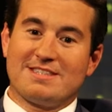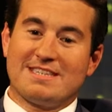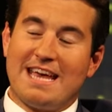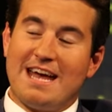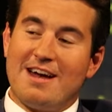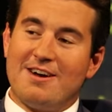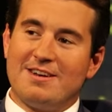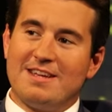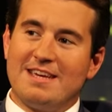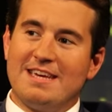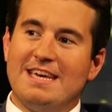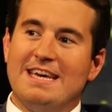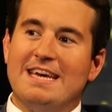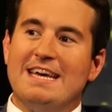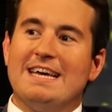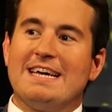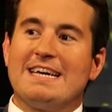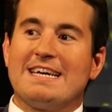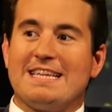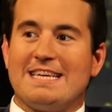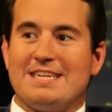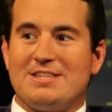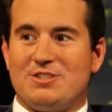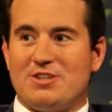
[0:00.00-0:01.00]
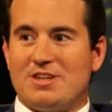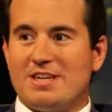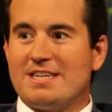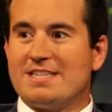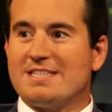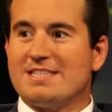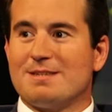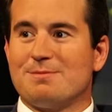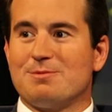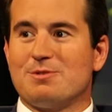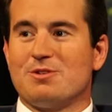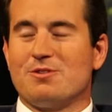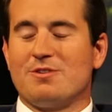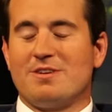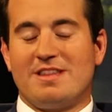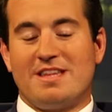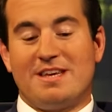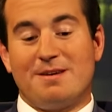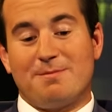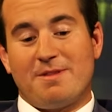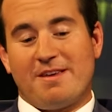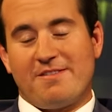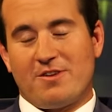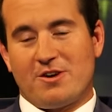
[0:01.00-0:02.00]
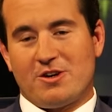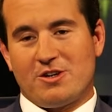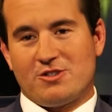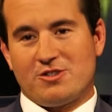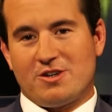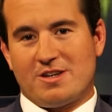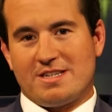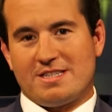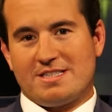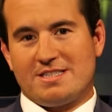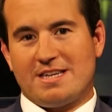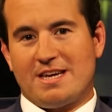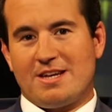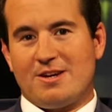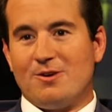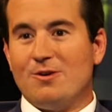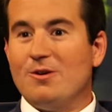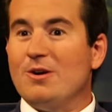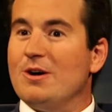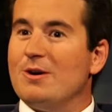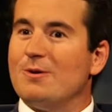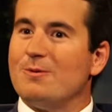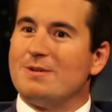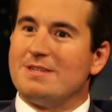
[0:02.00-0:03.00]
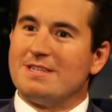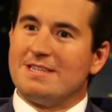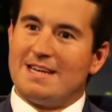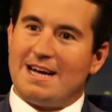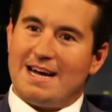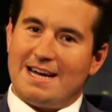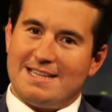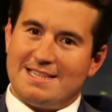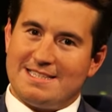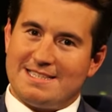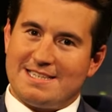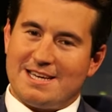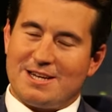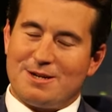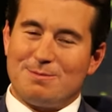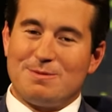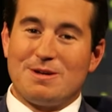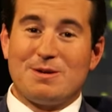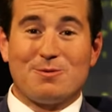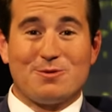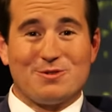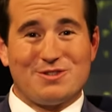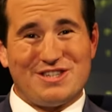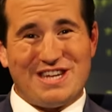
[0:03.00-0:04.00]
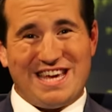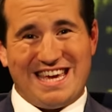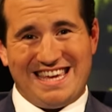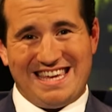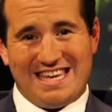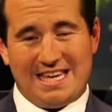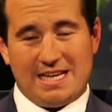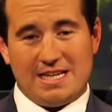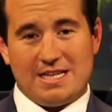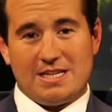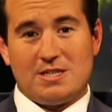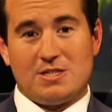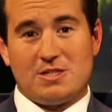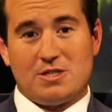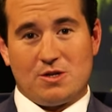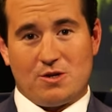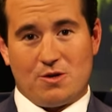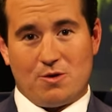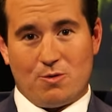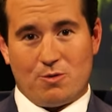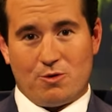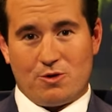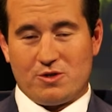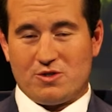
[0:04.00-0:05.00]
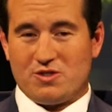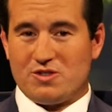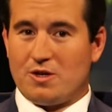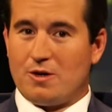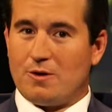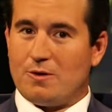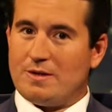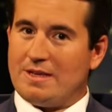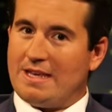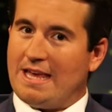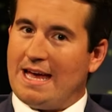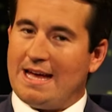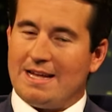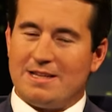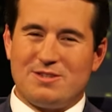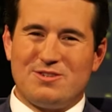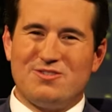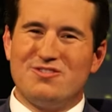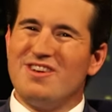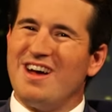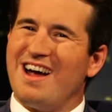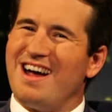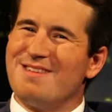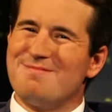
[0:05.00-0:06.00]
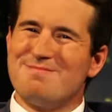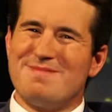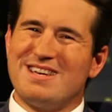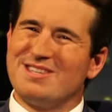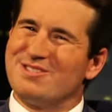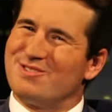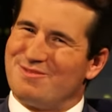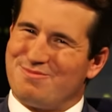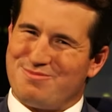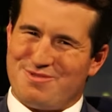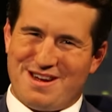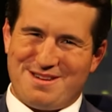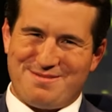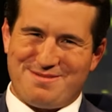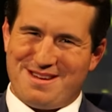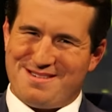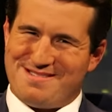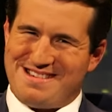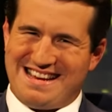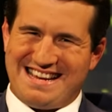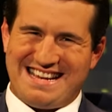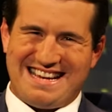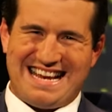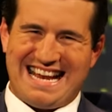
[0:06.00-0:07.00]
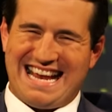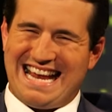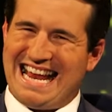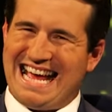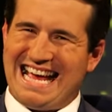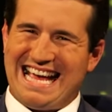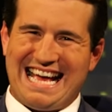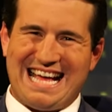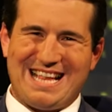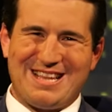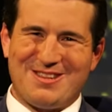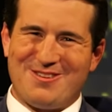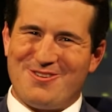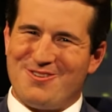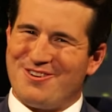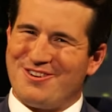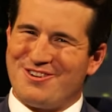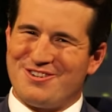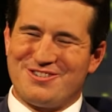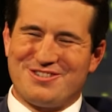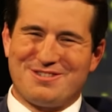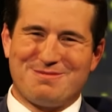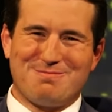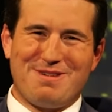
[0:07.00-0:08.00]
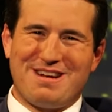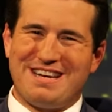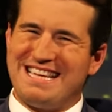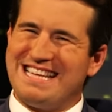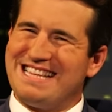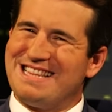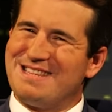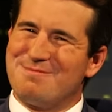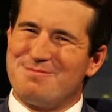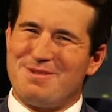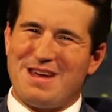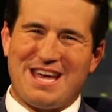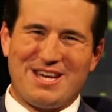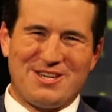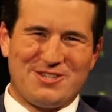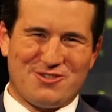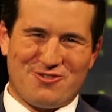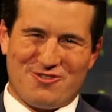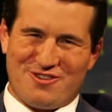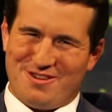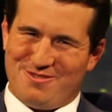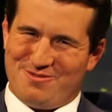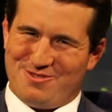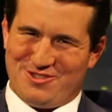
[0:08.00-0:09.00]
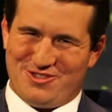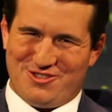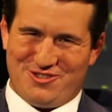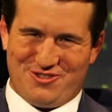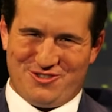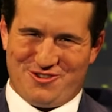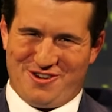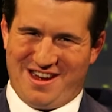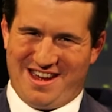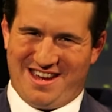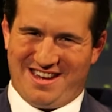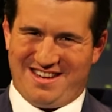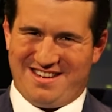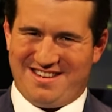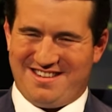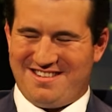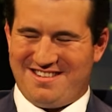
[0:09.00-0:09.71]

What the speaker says: County. Clay Jenkins, I'm suing them. They've already tried to settle. We denied the settlement. We're taking it to court. So, yeah, do not mess with primetime. I got lawyers, money in the bank, shorty, what you drink.